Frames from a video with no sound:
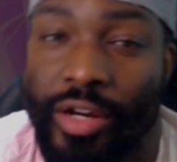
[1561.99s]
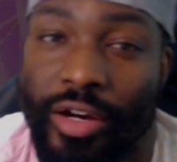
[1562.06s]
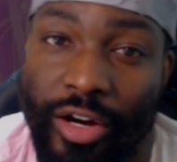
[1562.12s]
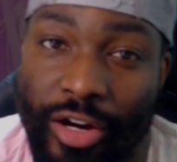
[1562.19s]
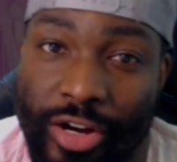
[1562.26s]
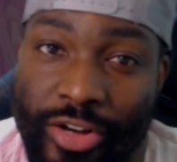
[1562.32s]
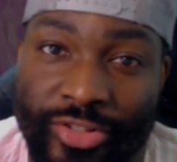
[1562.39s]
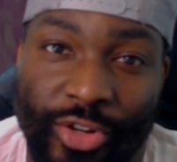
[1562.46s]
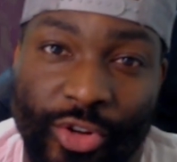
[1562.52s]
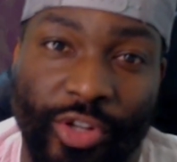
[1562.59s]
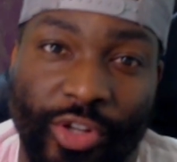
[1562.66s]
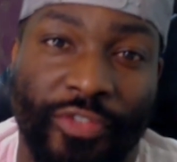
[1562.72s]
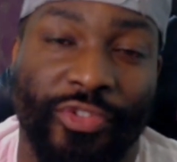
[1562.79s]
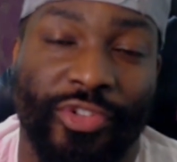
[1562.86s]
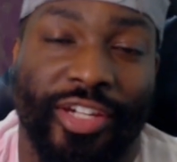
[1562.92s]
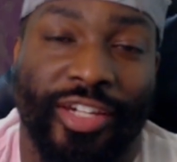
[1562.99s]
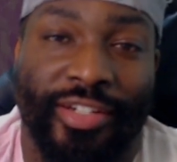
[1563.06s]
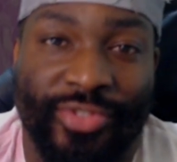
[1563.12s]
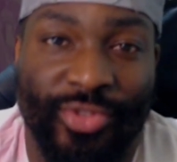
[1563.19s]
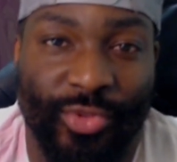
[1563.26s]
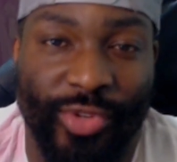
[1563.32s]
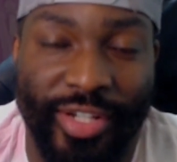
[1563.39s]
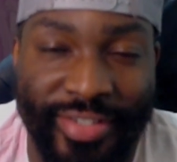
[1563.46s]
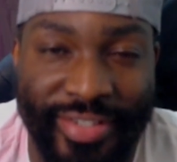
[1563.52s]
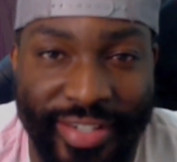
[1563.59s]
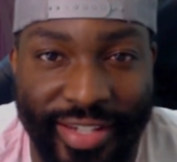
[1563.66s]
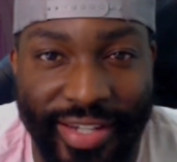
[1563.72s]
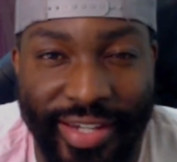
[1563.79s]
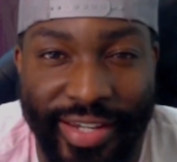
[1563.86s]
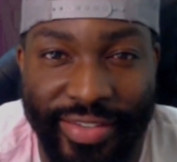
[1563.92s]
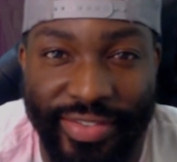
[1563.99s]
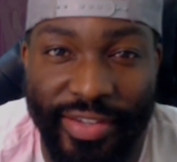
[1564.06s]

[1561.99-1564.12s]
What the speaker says: Also, if you're interested in